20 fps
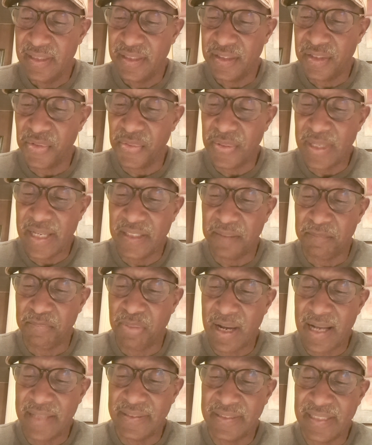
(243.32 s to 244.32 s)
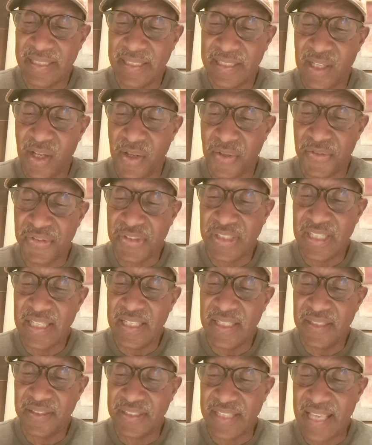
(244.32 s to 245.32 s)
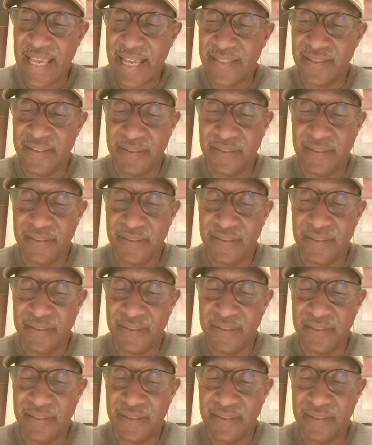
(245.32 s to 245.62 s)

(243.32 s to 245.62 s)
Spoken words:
create a project called CSAT